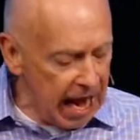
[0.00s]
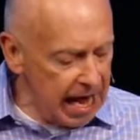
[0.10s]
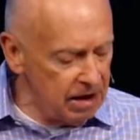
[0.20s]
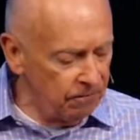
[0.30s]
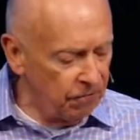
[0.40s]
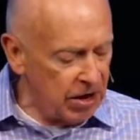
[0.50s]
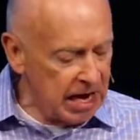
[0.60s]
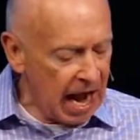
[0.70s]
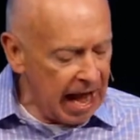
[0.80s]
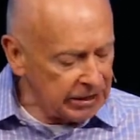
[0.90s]

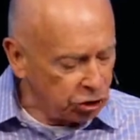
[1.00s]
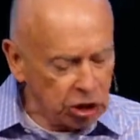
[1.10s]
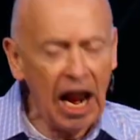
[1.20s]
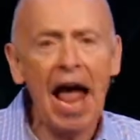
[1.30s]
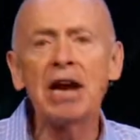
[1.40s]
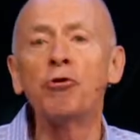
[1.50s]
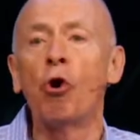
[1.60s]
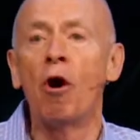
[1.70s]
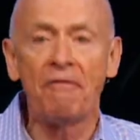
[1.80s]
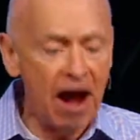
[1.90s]
envy and
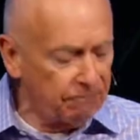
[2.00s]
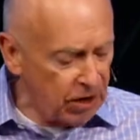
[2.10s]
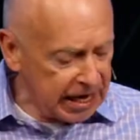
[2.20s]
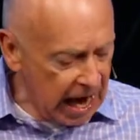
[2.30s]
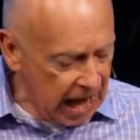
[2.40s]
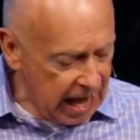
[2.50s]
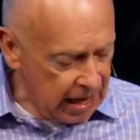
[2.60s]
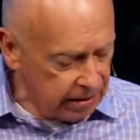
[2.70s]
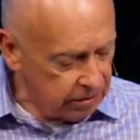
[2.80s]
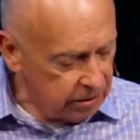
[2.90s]
slander of every
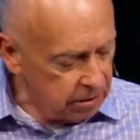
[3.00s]
kind.